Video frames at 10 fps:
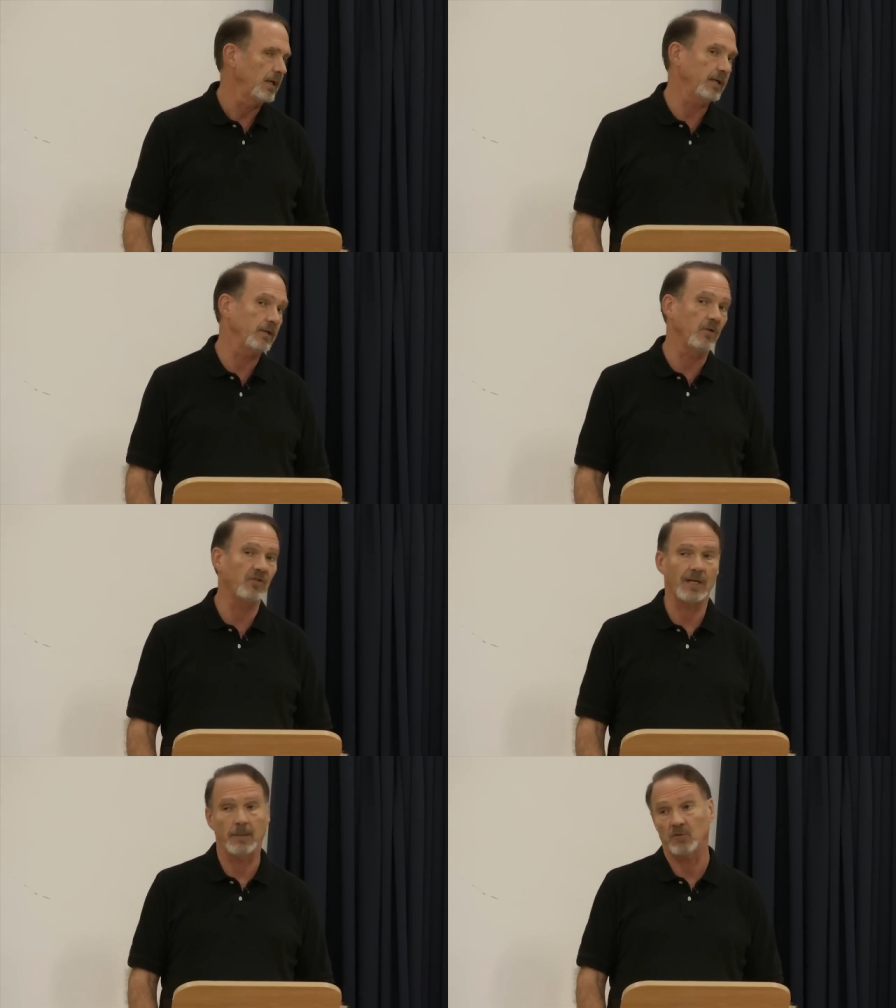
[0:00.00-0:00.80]
it in the
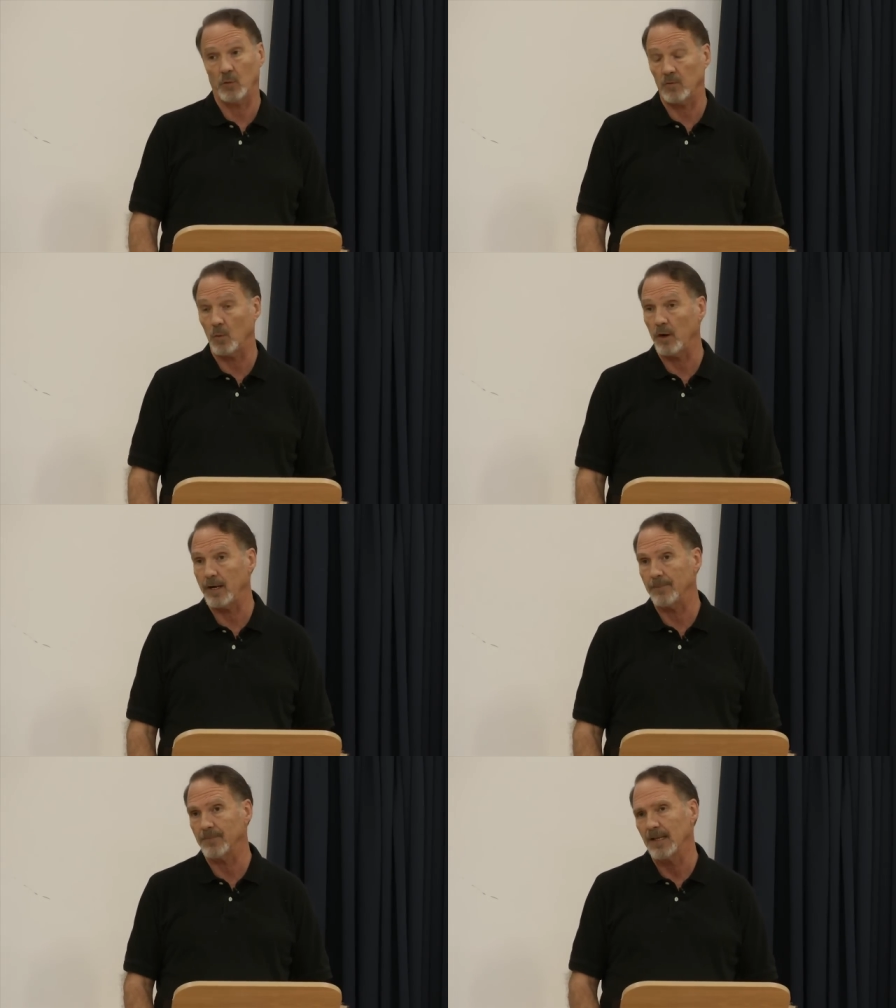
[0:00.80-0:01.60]
same sort of
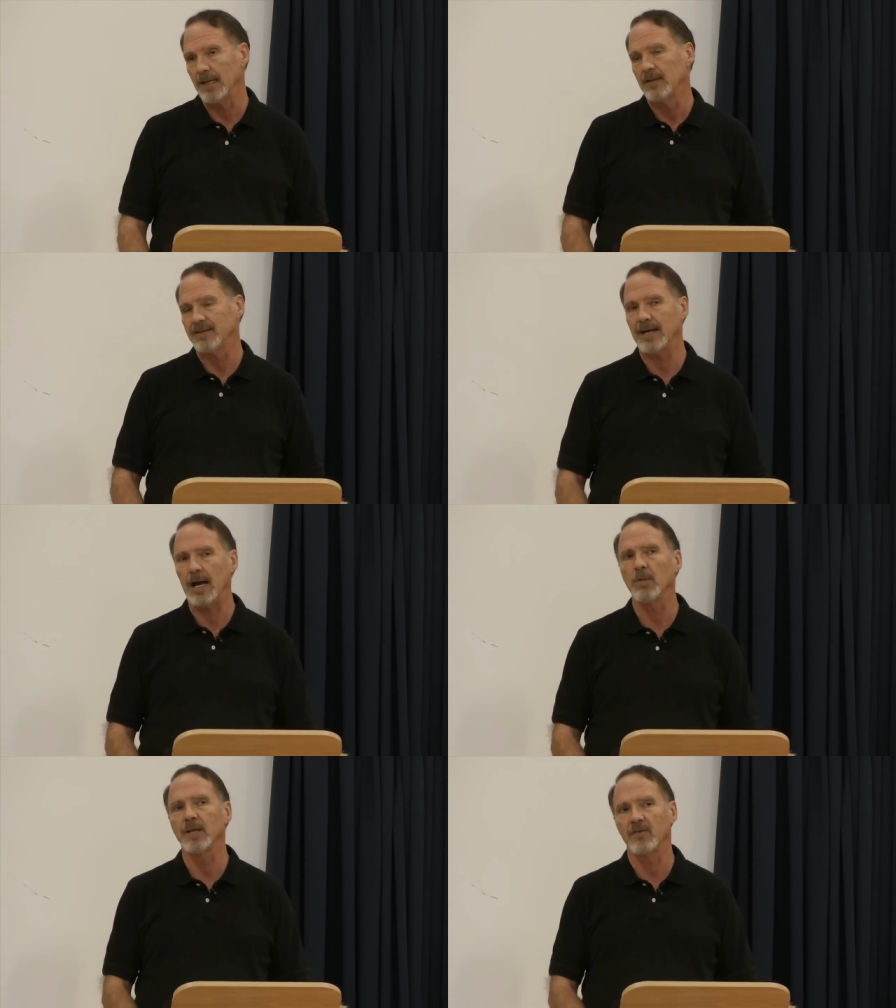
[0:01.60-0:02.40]
way. See,
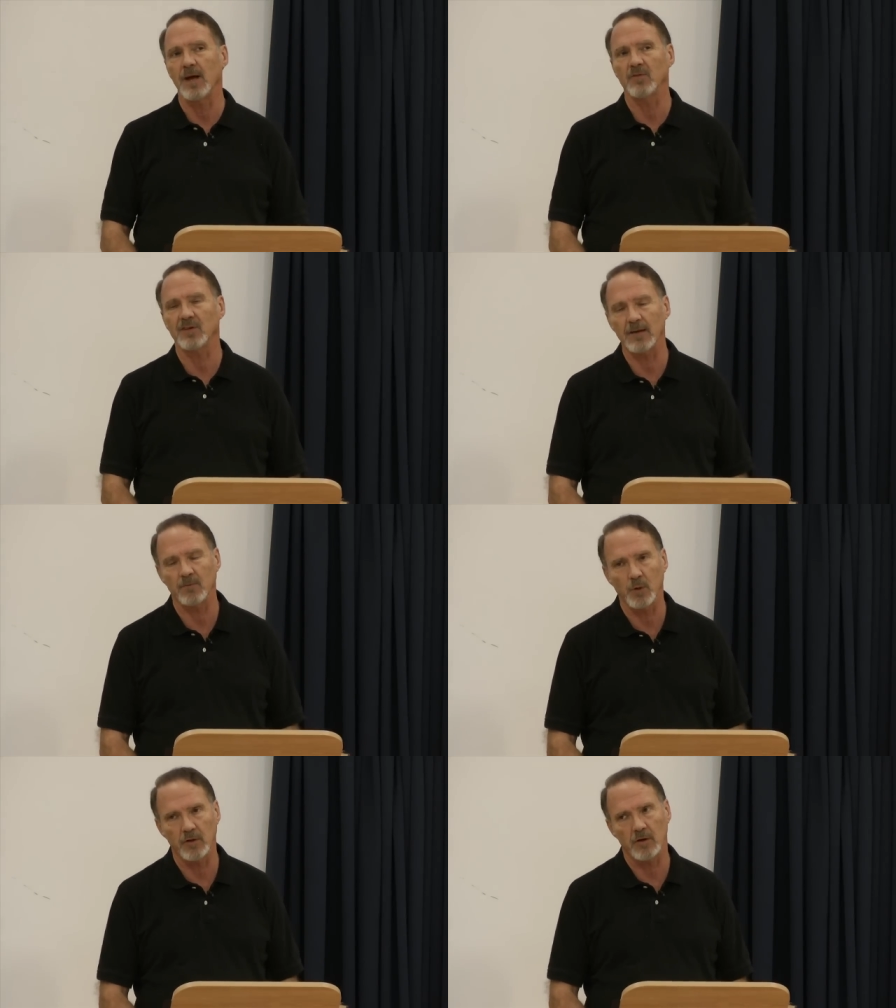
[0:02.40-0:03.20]
I believe I'm
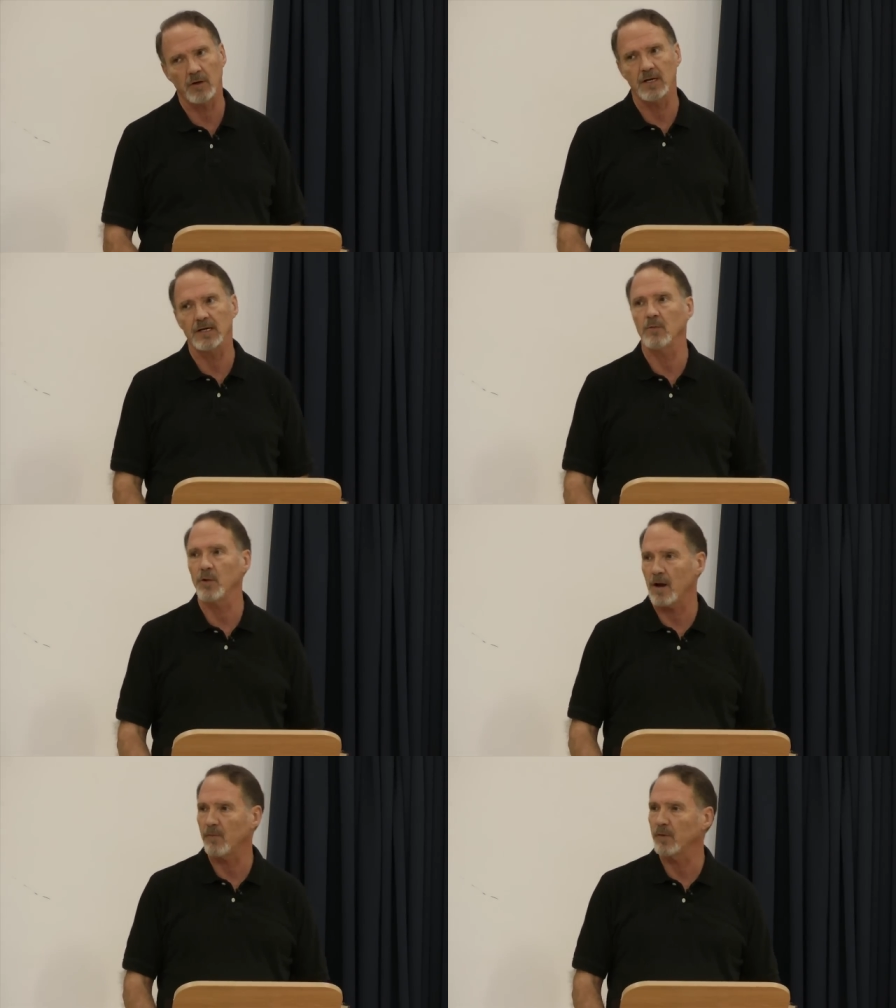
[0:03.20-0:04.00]
saved whether I